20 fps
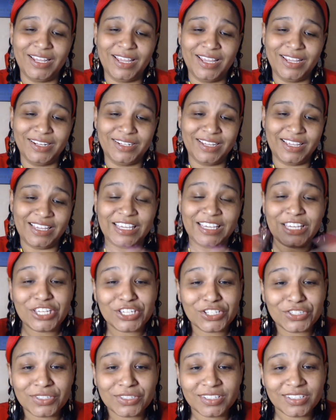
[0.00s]
and
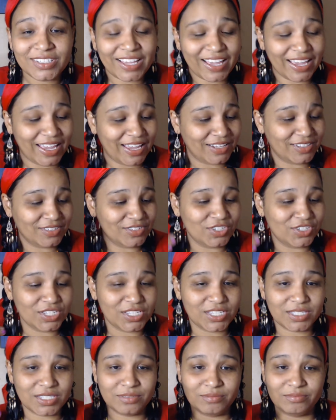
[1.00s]
heal and
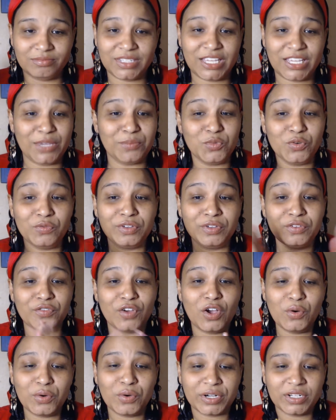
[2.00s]
just keep moving
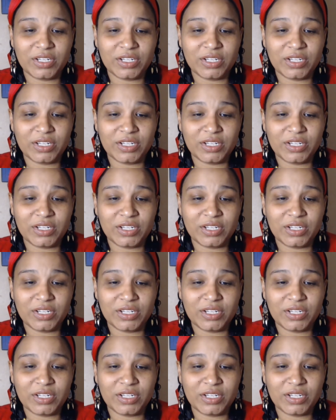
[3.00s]
forward.